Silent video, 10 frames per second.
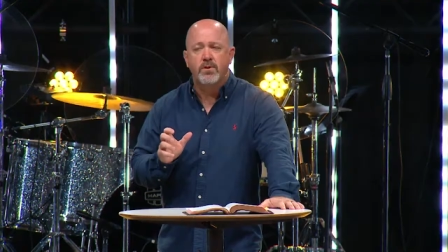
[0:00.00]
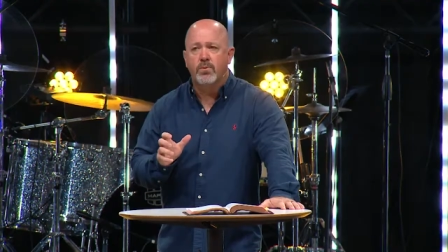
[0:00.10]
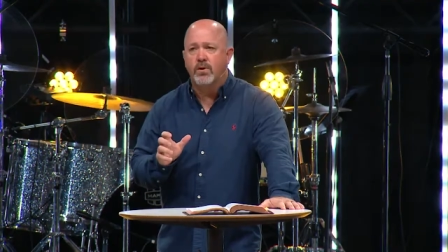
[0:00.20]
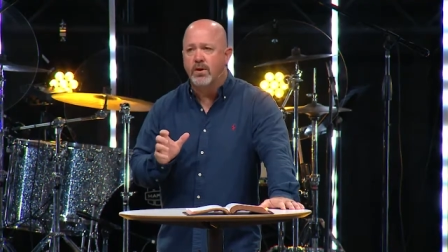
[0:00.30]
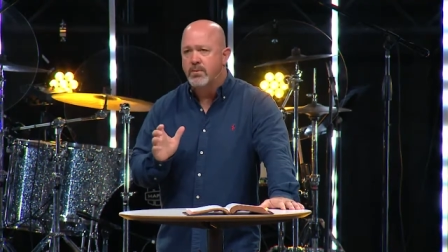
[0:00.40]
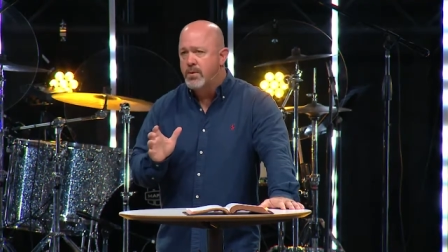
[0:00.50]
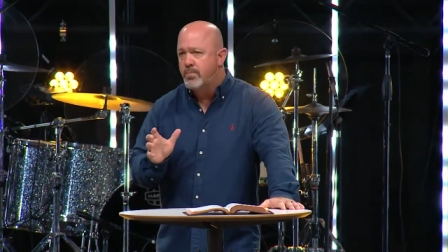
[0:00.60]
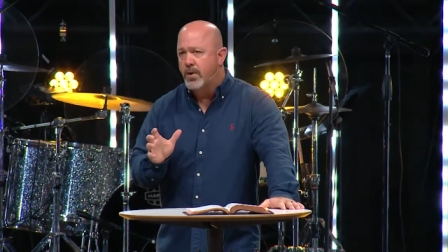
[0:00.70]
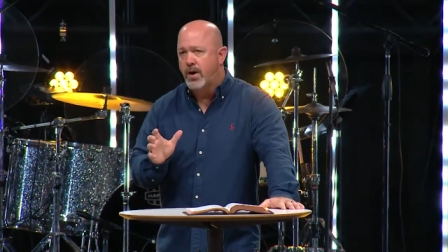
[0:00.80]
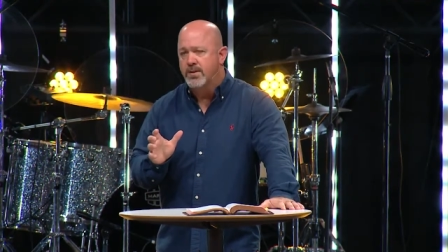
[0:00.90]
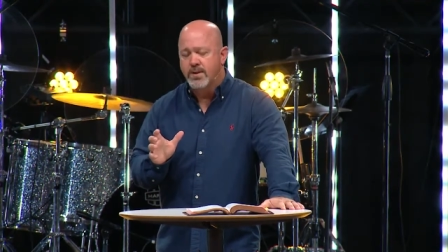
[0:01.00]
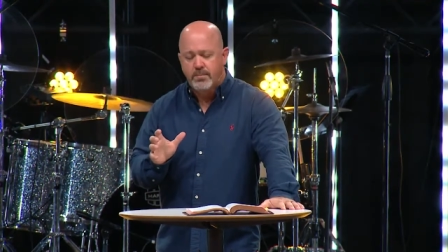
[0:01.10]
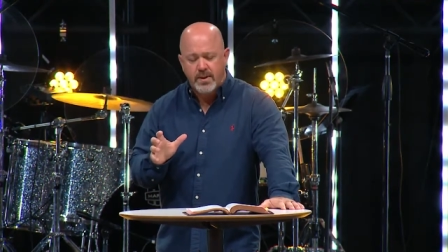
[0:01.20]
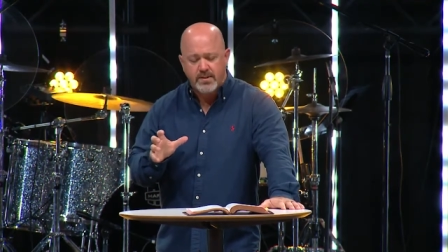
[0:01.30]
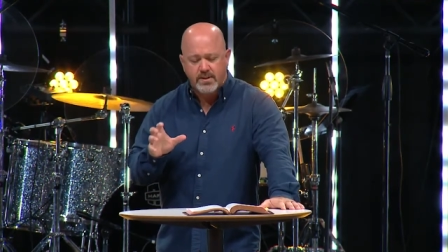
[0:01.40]
the word, only pause, that
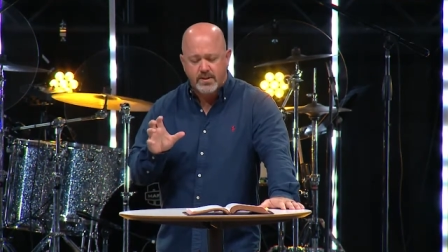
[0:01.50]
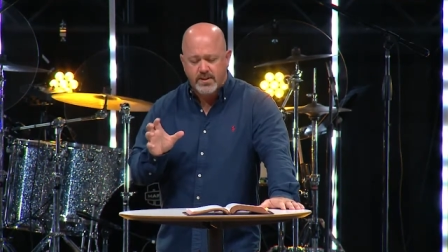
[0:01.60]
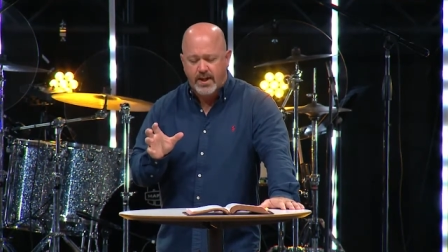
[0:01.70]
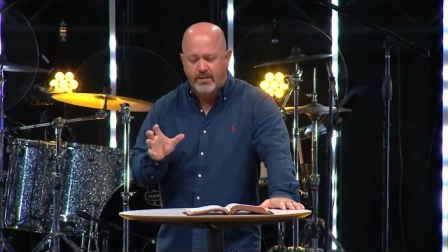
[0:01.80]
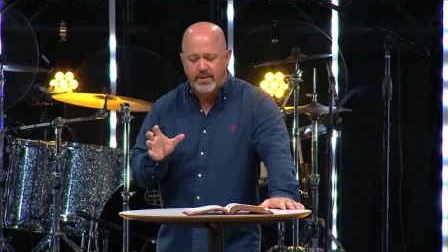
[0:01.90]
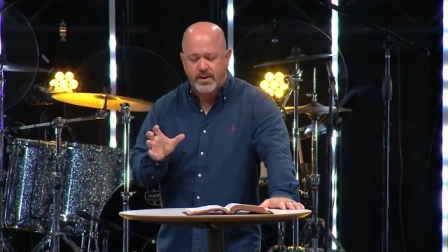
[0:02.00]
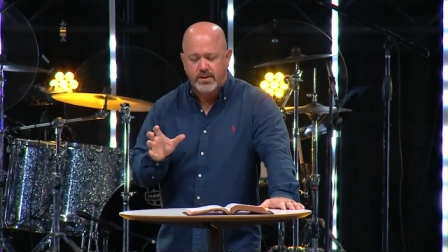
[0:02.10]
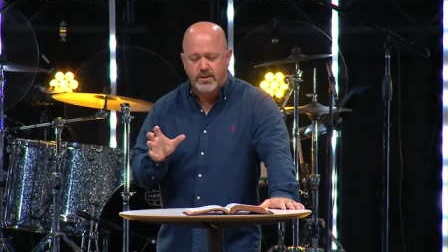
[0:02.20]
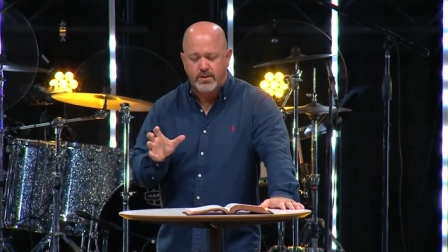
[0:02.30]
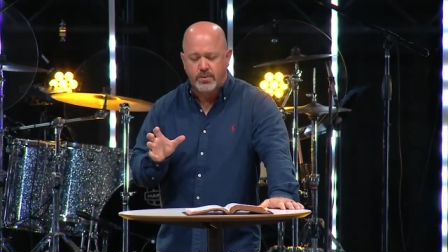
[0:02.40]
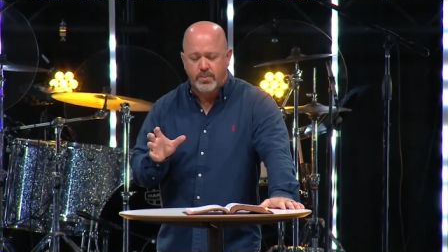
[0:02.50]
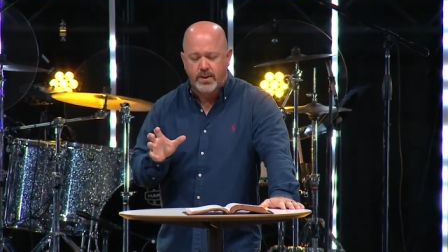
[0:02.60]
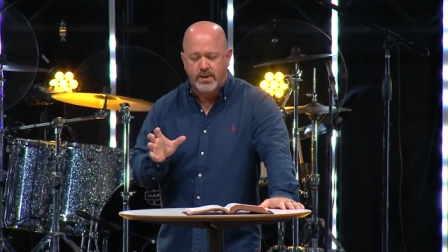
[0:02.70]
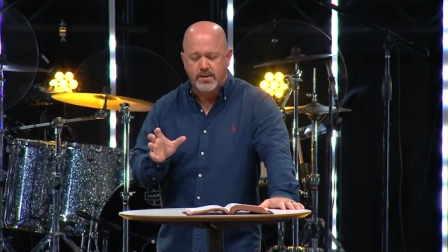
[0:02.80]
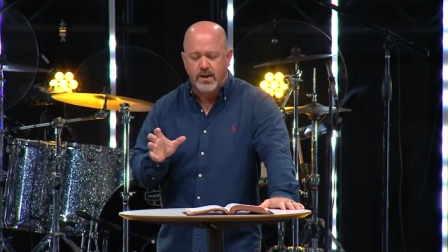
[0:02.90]
means that salvation took
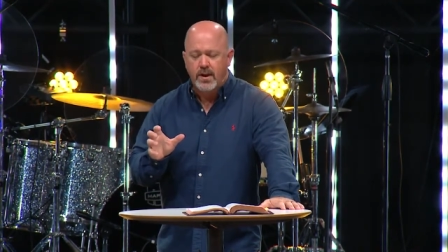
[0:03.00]
place,